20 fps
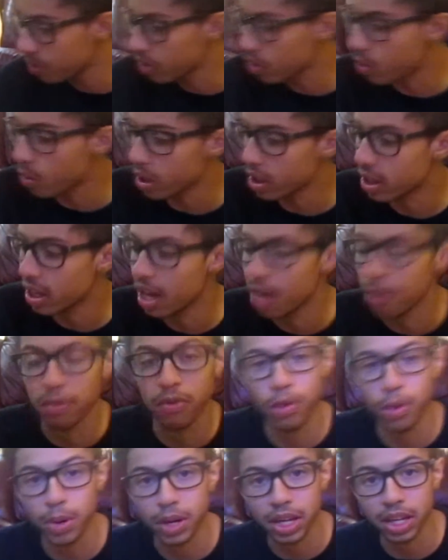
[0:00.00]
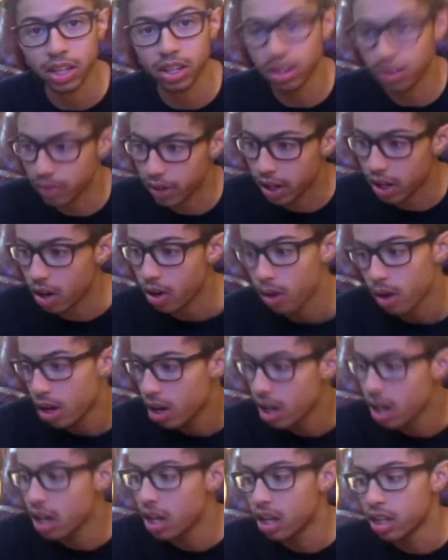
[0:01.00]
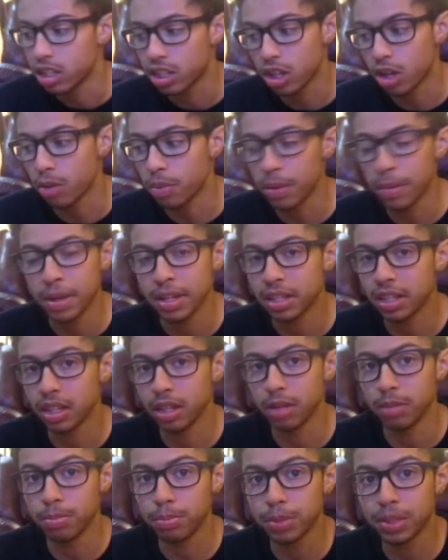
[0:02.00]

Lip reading: Quick thing before we get into the video. It's gonna be basically